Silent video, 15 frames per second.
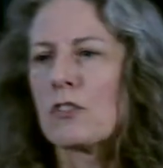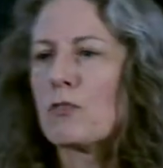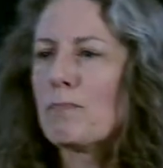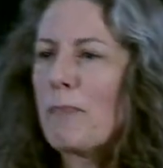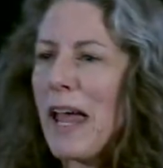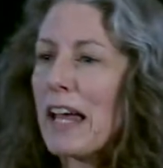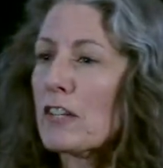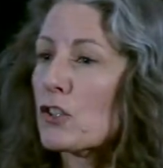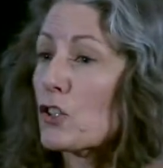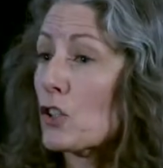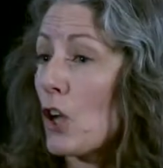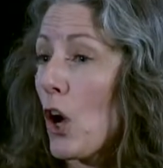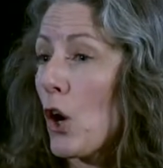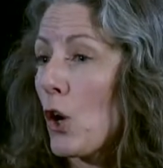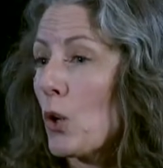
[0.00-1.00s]
may
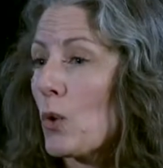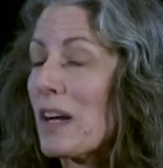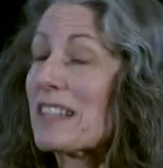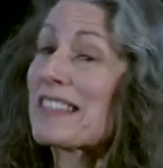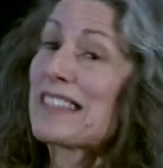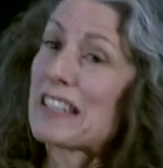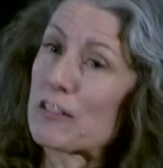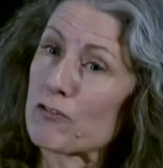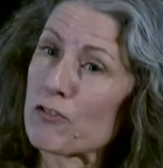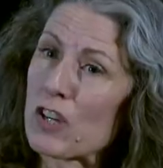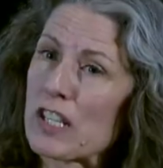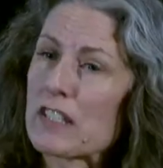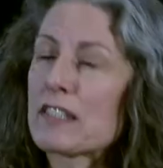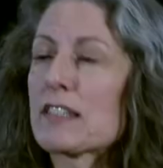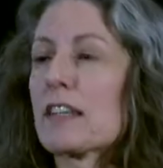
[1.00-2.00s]
show
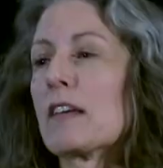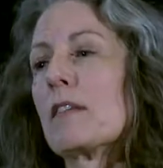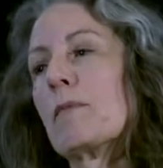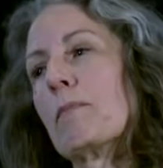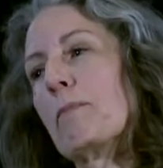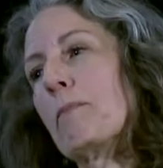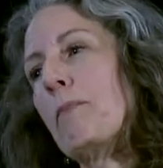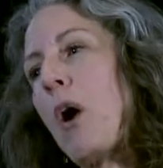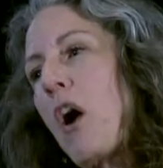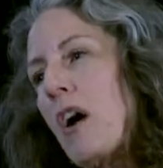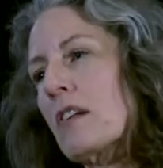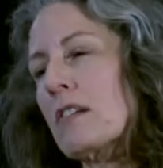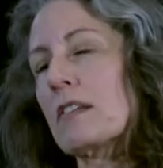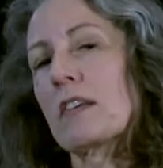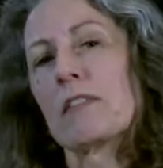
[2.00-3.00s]
different
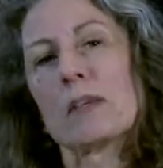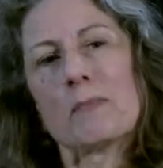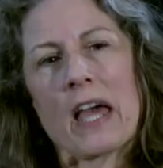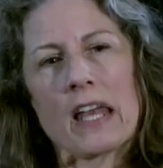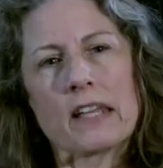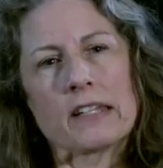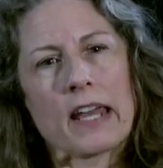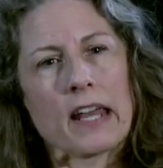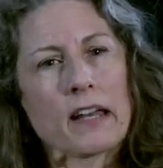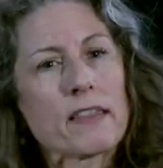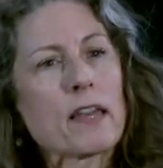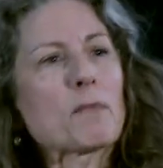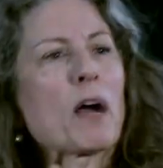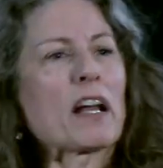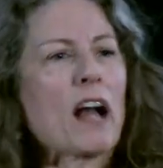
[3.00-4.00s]
parts of the metadata.
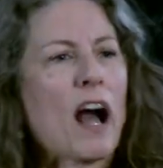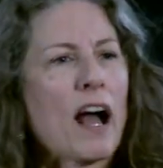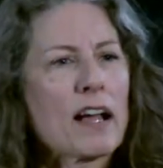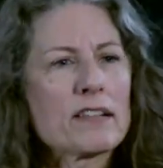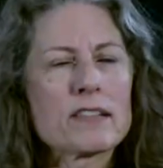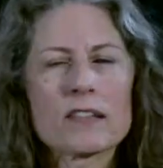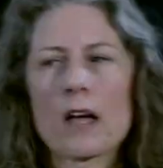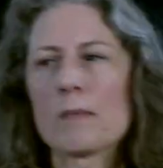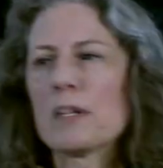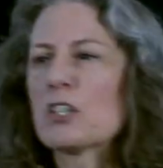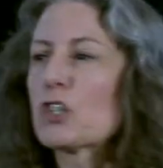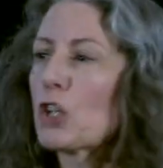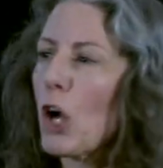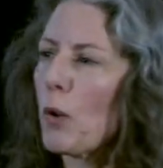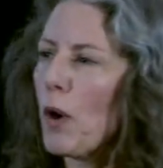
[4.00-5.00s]
They might hide some and
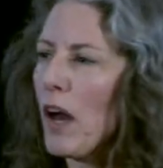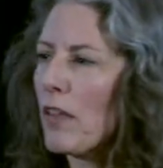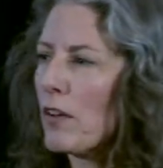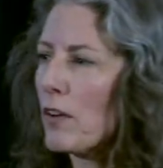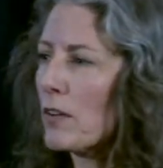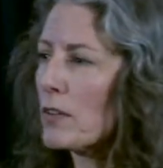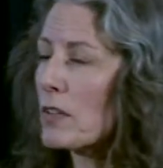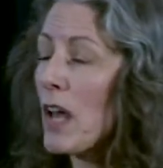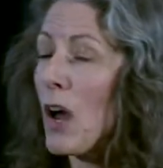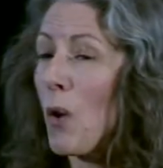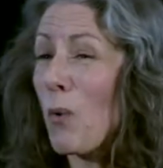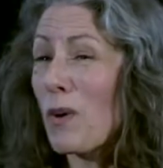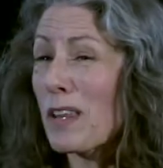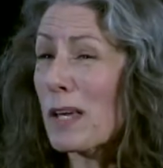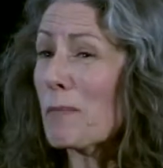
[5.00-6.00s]
show others,
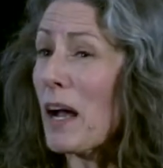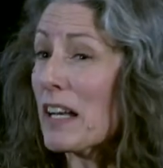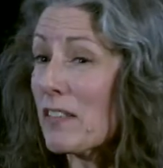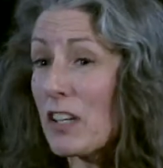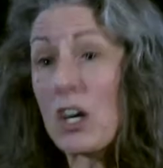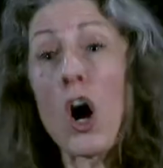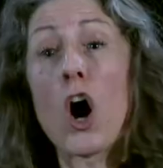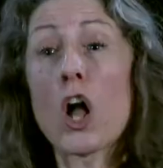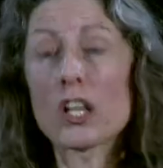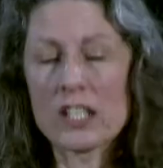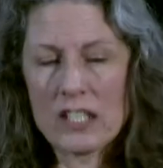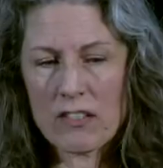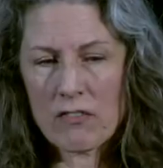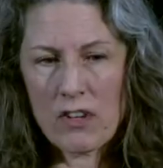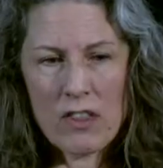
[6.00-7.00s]
or they might even call
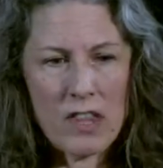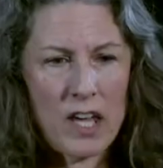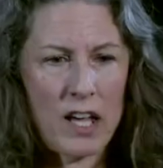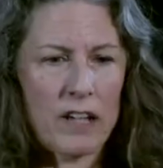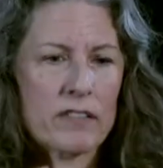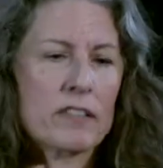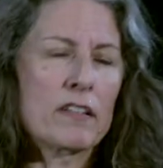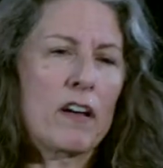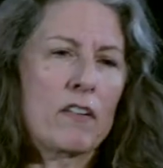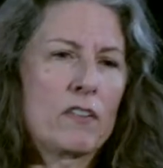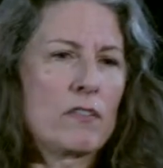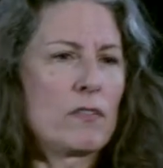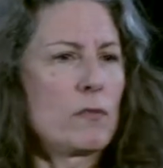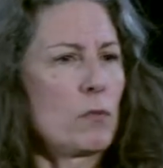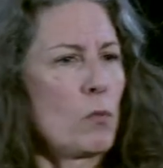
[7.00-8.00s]
it different things.
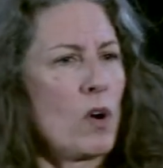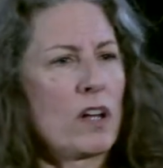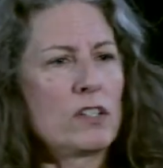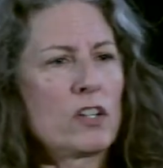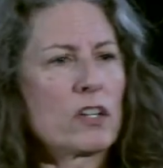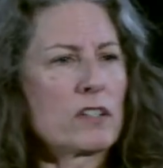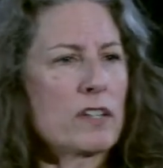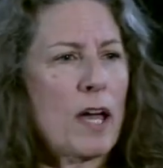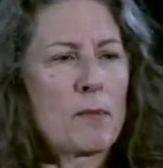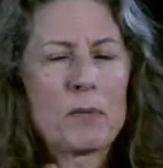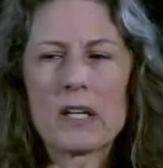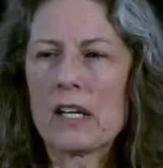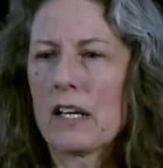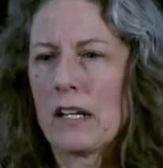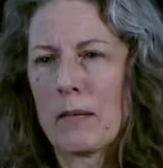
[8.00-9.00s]
On one, you can type
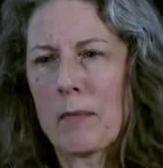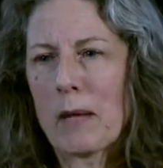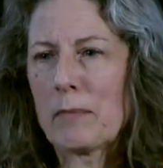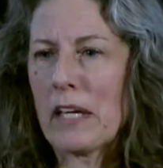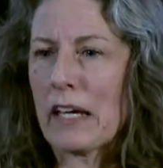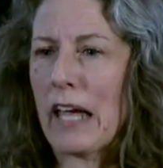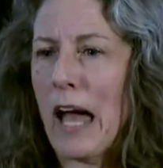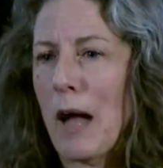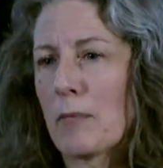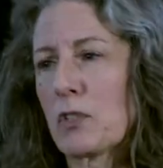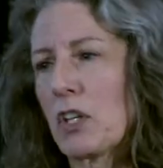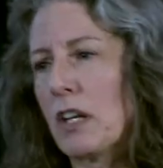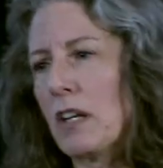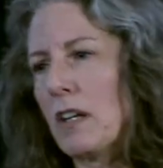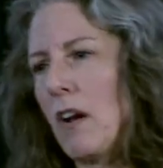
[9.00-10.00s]
it in and it might be a
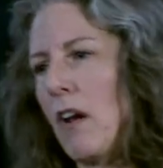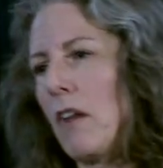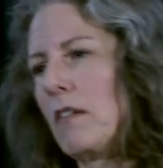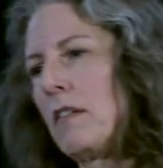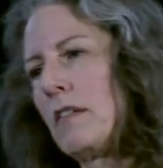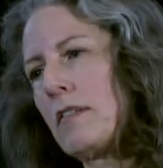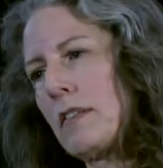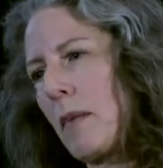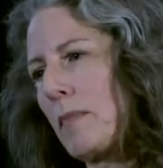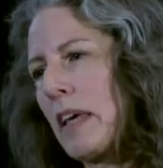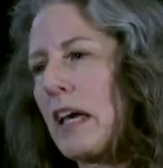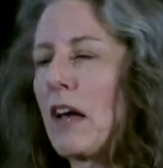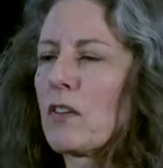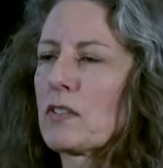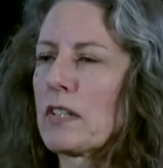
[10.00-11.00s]
caption, and on
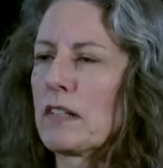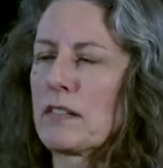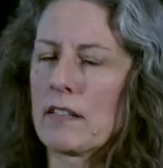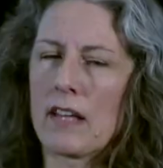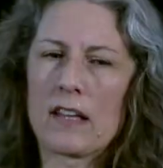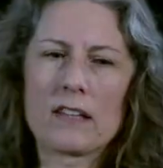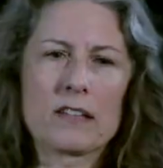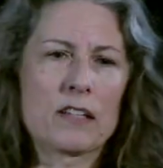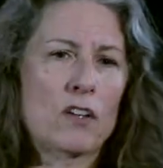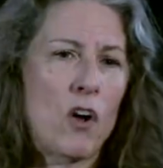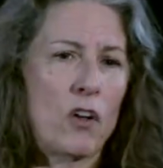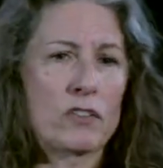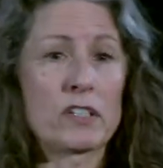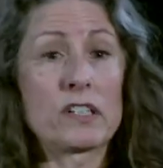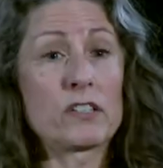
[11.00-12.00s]
something else it
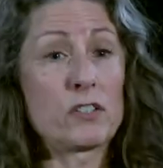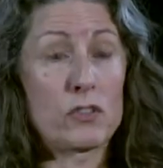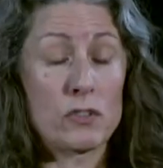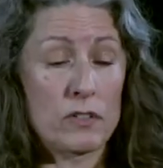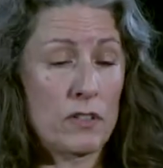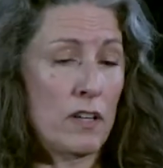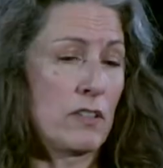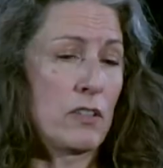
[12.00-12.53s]
calls it a